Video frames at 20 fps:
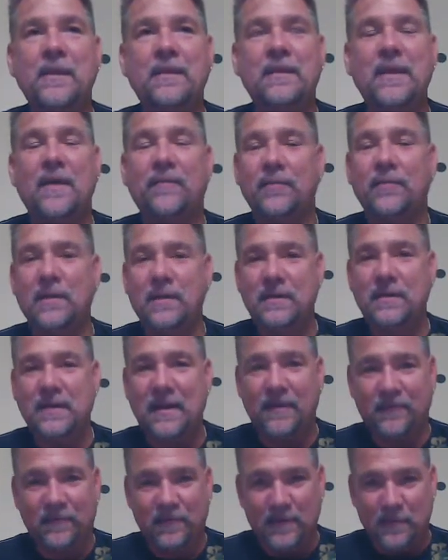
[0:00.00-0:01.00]

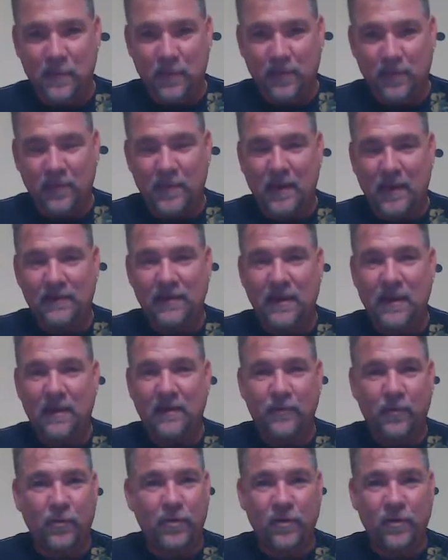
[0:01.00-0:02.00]
Definitely moving back to
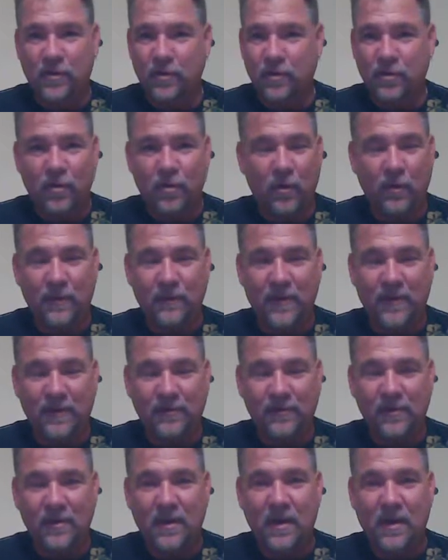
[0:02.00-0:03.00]
California. No ifs,
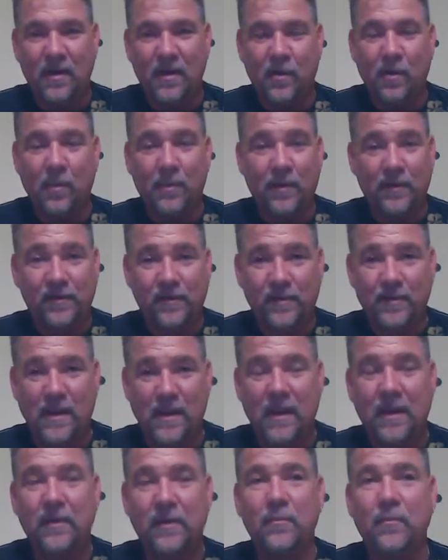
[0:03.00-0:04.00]
ands, or buts
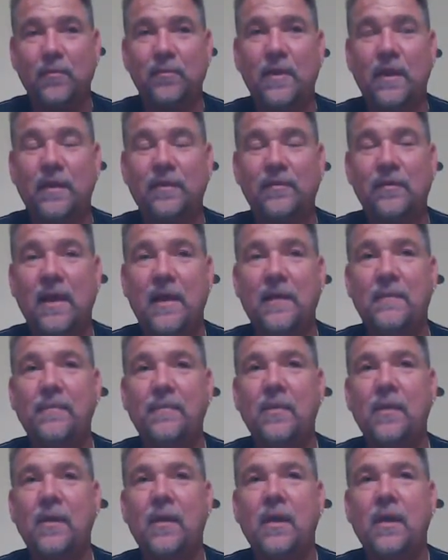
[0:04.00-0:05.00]
about it. That's that.
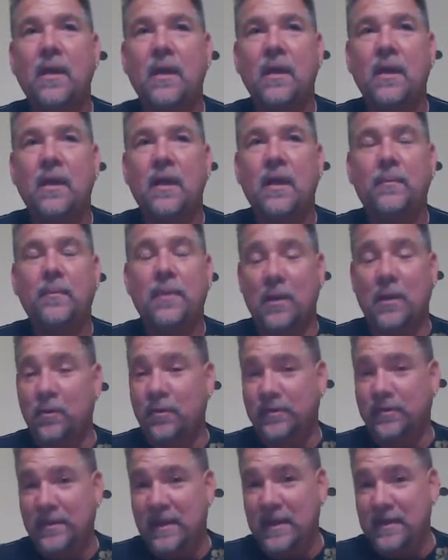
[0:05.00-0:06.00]
But I
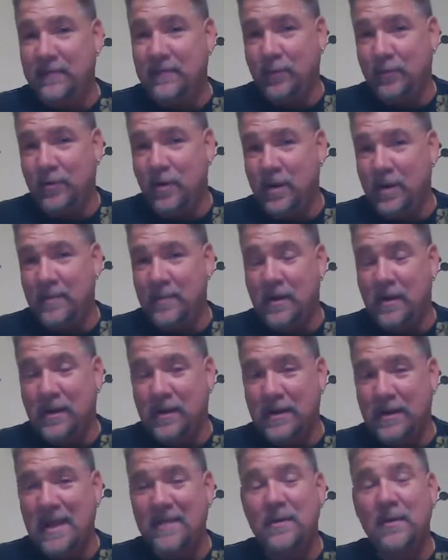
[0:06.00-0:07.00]
will say, if we're talking about
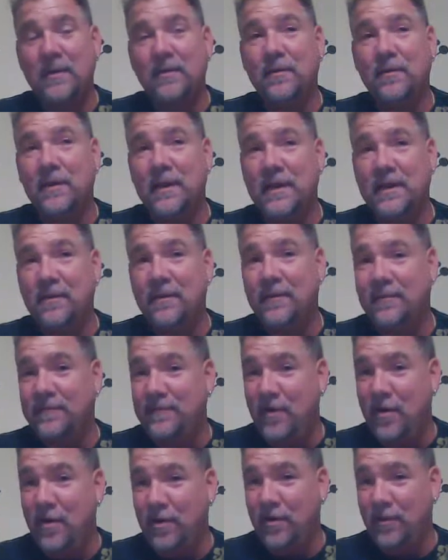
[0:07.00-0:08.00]
climate, in the
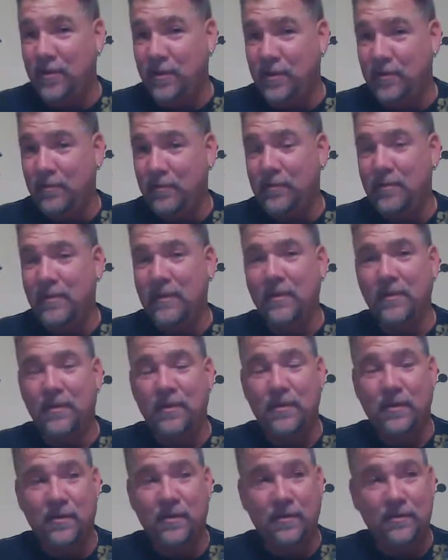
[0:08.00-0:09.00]
fall though,
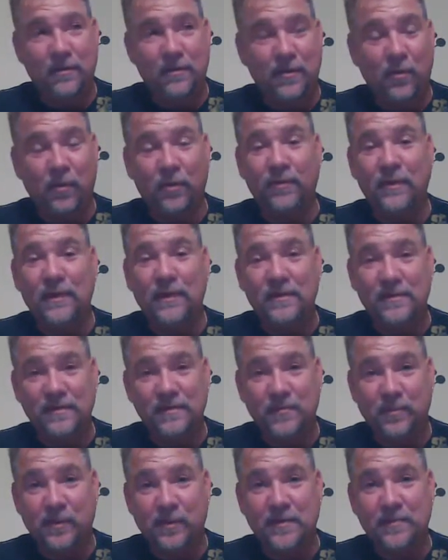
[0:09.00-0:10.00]
the Northeast
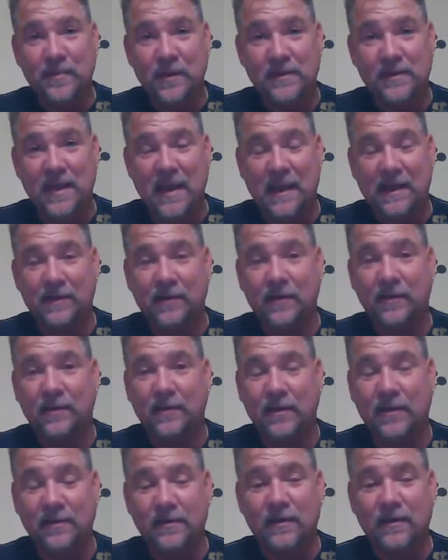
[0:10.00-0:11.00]
is pretty
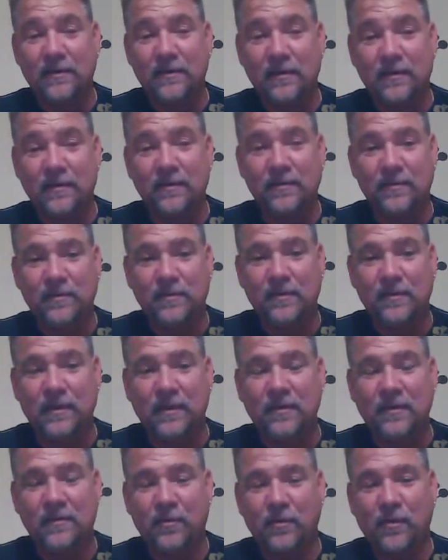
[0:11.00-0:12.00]
spectacular. It
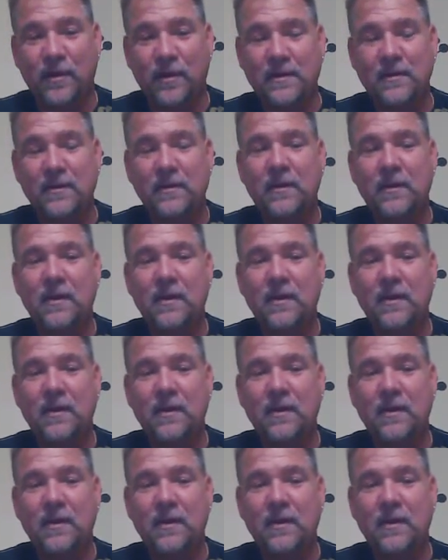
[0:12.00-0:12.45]
is great.